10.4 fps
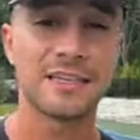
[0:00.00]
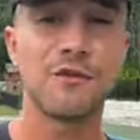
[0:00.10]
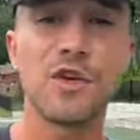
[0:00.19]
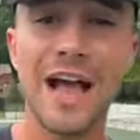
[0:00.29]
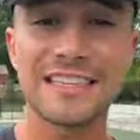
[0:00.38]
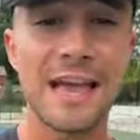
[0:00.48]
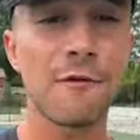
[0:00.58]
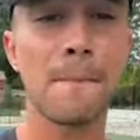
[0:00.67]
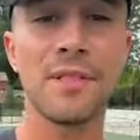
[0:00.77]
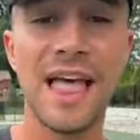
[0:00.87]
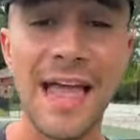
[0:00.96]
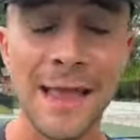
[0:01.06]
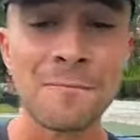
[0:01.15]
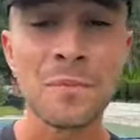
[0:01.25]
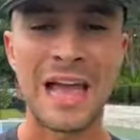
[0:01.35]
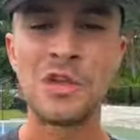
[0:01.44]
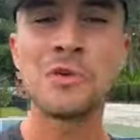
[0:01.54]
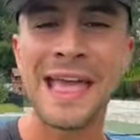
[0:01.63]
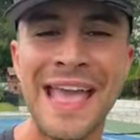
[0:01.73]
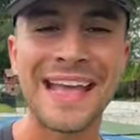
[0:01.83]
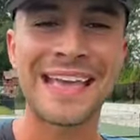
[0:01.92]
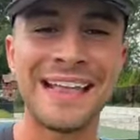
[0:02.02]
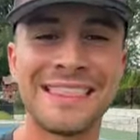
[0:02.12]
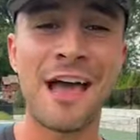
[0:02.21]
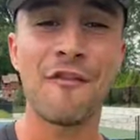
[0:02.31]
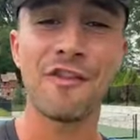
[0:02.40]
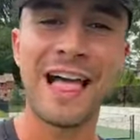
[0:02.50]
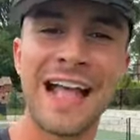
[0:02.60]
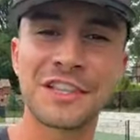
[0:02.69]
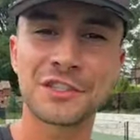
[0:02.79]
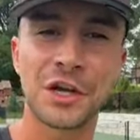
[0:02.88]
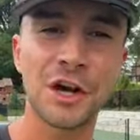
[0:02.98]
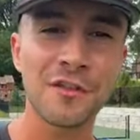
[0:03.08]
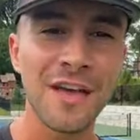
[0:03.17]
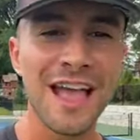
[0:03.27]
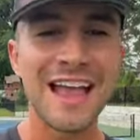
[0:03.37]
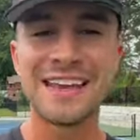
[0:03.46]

guys, if you guys ever play and you can't get that flat serve,